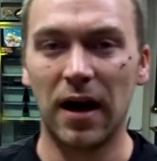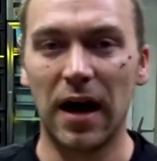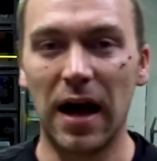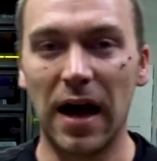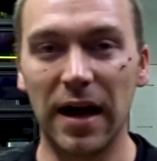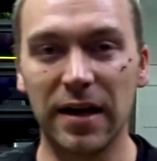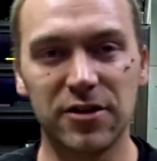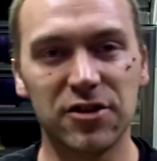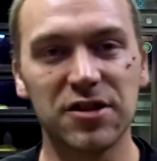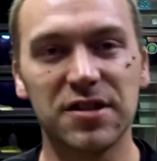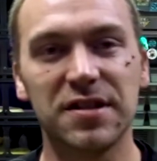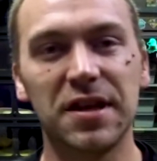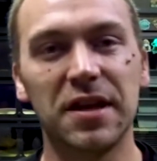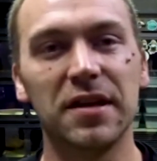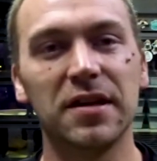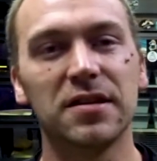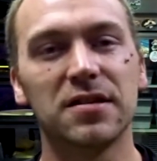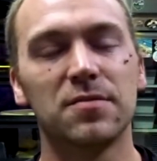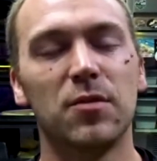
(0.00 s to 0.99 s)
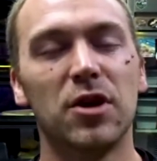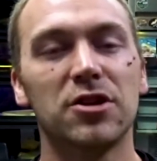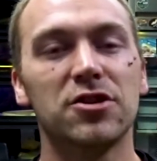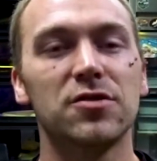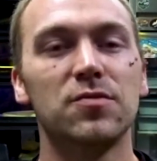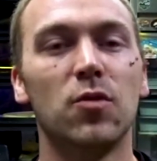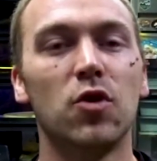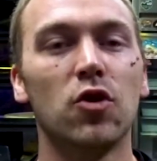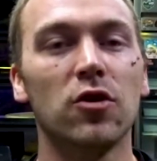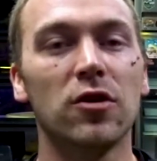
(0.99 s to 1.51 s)
I just think it's much
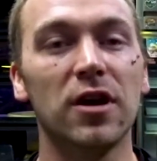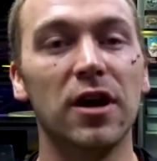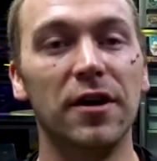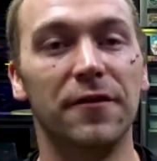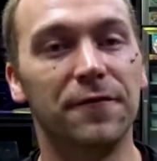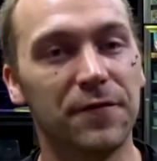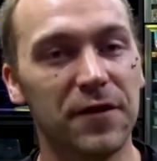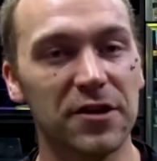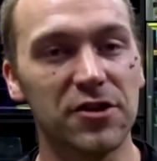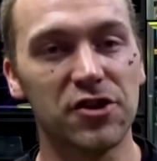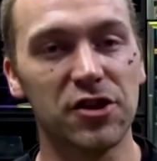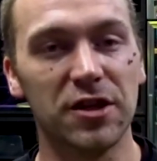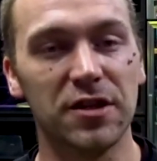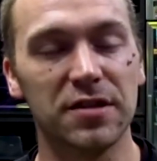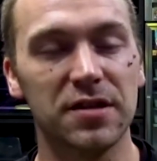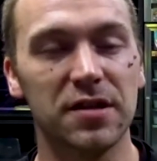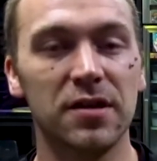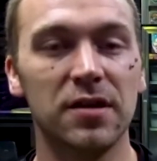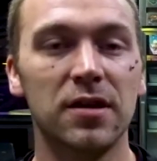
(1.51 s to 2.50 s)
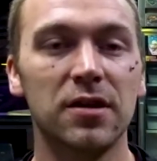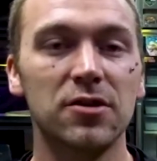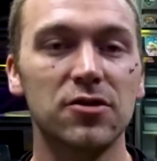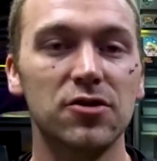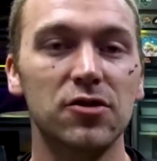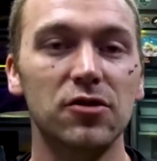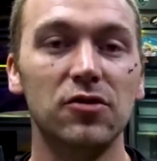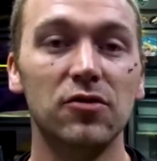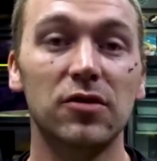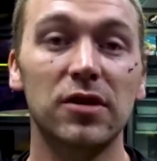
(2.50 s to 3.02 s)
more efficient
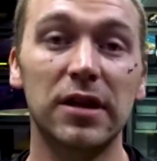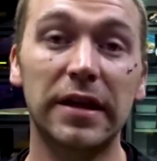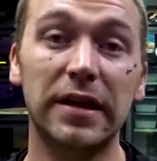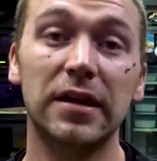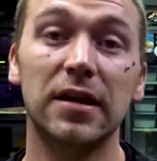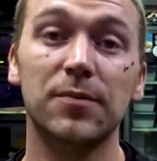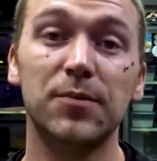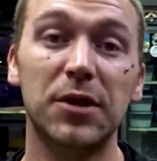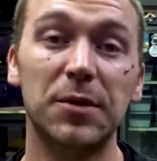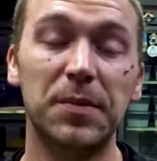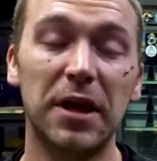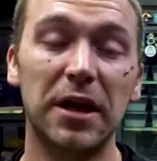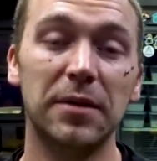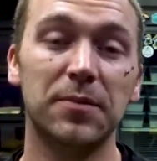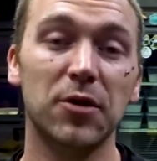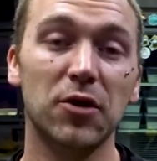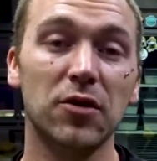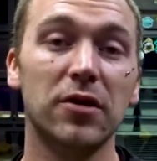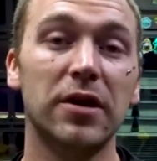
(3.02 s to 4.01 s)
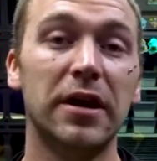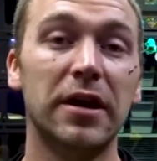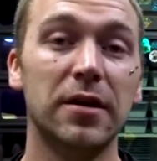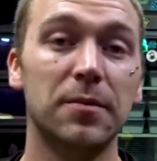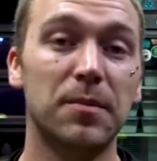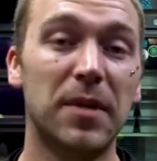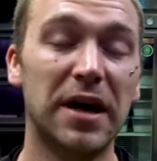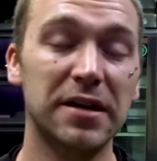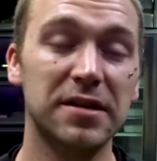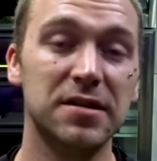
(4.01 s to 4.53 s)
to clean up the paper in
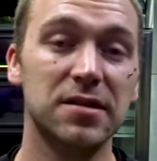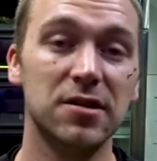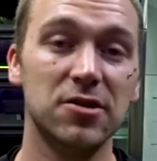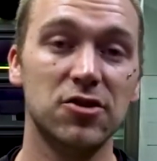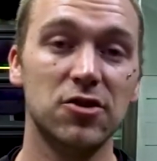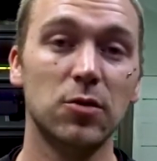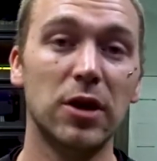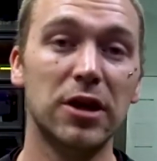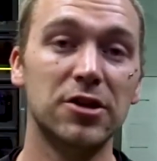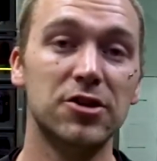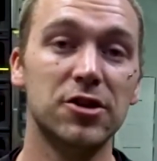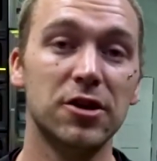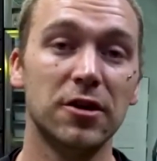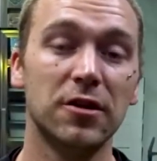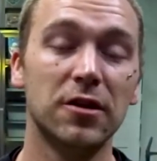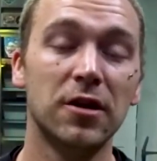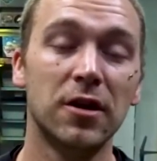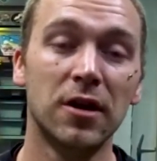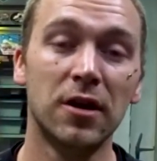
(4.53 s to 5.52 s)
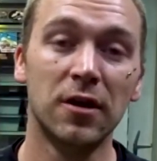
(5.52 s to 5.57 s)
my situation